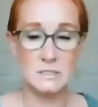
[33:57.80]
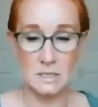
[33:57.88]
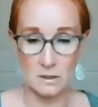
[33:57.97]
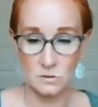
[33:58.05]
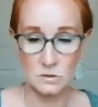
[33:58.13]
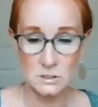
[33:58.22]

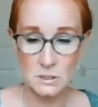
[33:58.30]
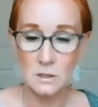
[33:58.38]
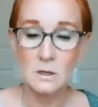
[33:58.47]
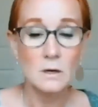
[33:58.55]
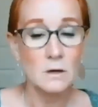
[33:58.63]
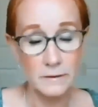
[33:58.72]
detailed
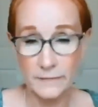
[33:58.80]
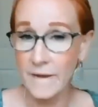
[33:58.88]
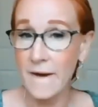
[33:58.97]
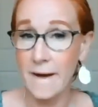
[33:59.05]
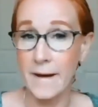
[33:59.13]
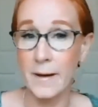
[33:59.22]
on
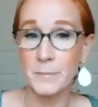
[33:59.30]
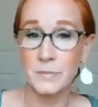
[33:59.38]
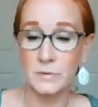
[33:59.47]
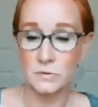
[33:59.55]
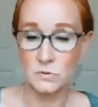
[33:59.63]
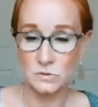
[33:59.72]
the app.
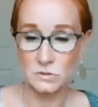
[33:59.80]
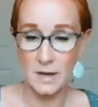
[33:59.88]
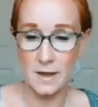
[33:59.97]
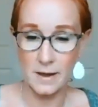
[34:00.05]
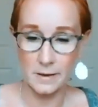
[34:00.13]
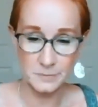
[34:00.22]
Those are
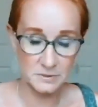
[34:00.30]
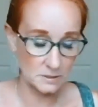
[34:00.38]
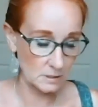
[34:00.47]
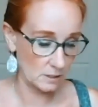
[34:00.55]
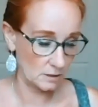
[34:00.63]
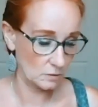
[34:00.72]
the apps
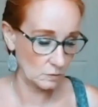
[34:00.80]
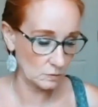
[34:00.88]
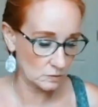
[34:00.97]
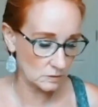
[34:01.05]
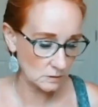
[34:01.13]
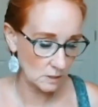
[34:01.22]
that I
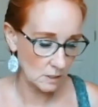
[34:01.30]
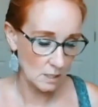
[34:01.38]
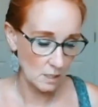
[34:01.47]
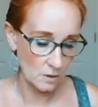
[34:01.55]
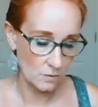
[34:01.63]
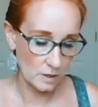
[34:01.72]
use.
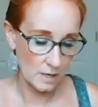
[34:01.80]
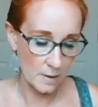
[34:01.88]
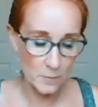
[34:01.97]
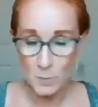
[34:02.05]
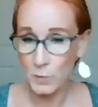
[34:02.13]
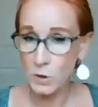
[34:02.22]
Right.
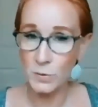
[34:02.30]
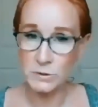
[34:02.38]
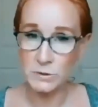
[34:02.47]
I'm a book